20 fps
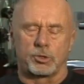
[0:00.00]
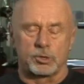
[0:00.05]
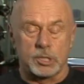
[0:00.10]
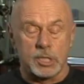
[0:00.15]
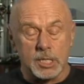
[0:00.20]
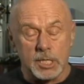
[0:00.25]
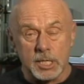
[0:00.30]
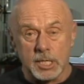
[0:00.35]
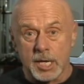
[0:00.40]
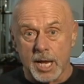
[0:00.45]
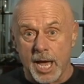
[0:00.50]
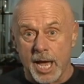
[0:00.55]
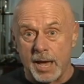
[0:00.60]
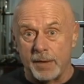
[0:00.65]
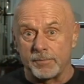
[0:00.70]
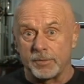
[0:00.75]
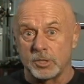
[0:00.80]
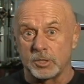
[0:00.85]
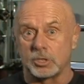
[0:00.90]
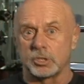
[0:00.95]
13 and a
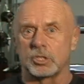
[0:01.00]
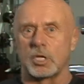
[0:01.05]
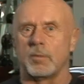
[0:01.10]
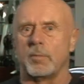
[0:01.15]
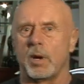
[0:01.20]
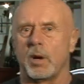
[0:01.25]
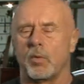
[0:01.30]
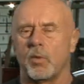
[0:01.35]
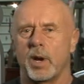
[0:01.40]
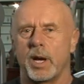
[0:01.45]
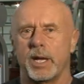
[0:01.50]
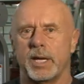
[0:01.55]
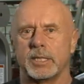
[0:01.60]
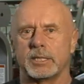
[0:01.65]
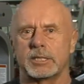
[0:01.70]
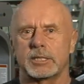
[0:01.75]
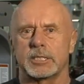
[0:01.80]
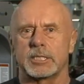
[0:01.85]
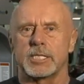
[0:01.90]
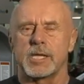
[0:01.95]
half inches on my
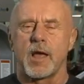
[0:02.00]
waist.